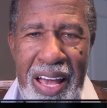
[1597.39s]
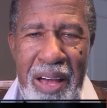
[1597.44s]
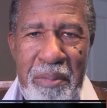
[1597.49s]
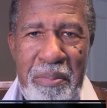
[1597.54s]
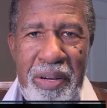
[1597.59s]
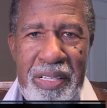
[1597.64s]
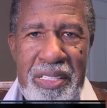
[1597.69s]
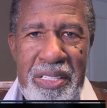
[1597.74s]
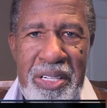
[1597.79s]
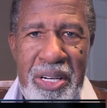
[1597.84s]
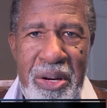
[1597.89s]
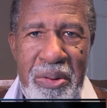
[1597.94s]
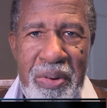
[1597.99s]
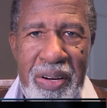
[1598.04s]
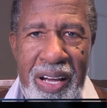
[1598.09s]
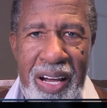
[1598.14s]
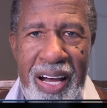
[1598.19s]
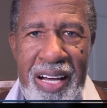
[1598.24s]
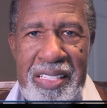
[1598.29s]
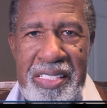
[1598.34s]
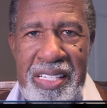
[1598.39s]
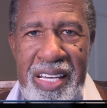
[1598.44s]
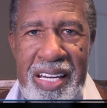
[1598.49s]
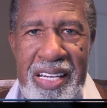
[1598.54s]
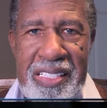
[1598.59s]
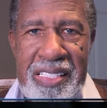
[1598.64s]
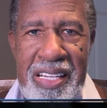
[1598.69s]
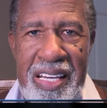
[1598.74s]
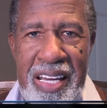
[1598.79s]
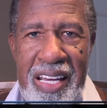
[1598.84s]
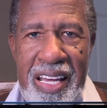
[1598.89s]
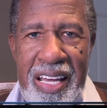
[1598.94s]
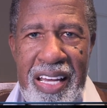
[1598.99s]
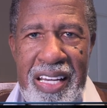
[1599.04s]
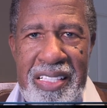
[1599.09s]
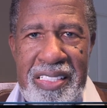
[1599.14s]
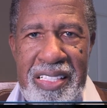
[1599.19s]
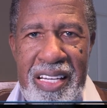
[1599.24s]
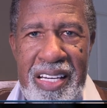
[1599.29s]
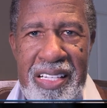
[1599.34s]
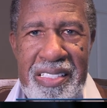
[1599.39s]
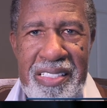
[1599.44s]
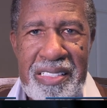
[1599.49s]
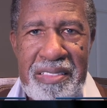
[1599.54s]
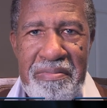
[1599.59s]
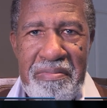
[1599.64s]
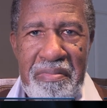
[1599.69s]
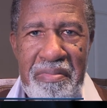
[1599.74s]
But you know what God says? He says,